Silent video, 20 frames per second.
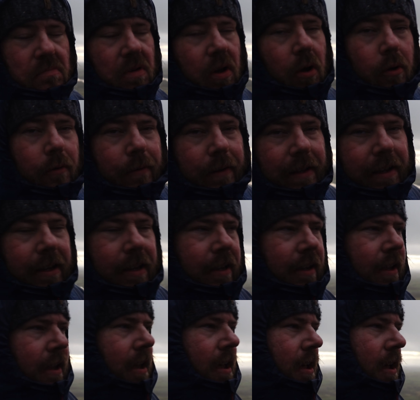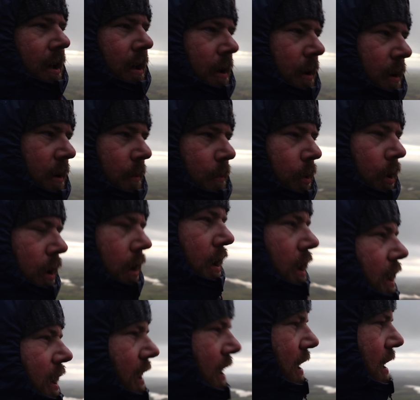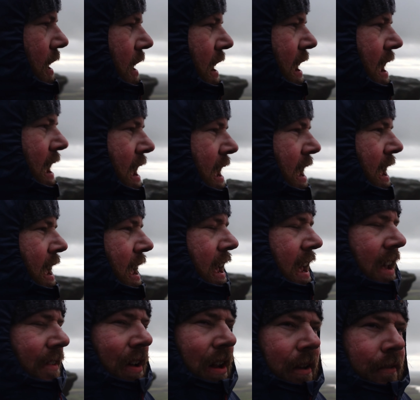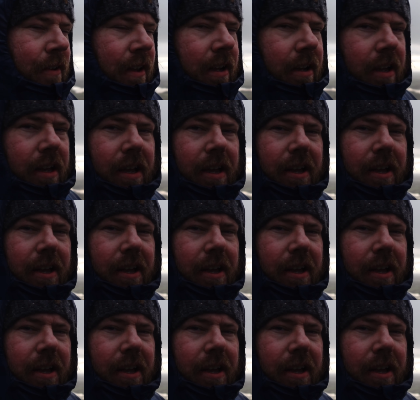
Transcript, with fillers: hopefully. But if anything,